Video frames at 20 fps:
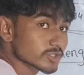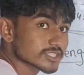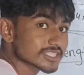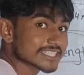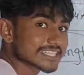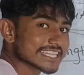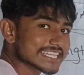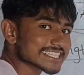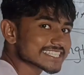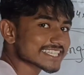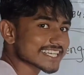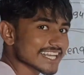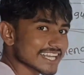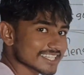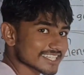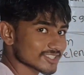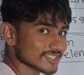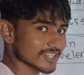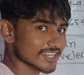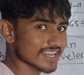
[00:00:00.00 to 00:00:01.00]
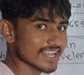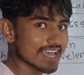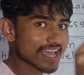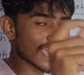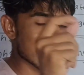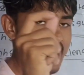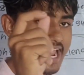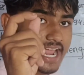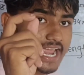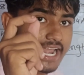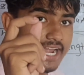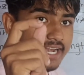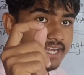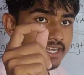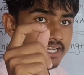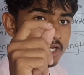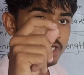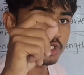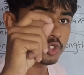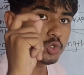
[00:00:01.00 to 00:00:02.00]
use this relation
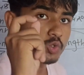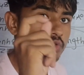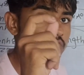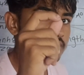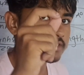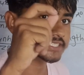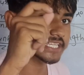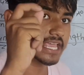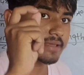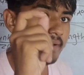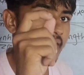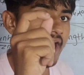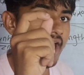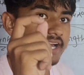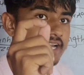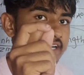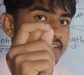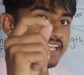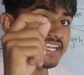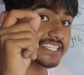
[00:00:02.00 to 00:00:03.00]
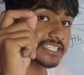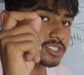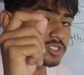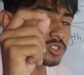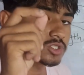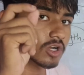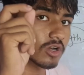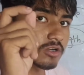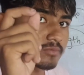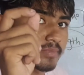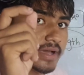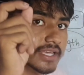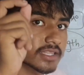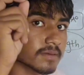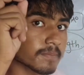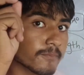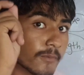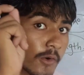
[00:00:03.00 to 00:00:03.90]
and do the same idea that is done by the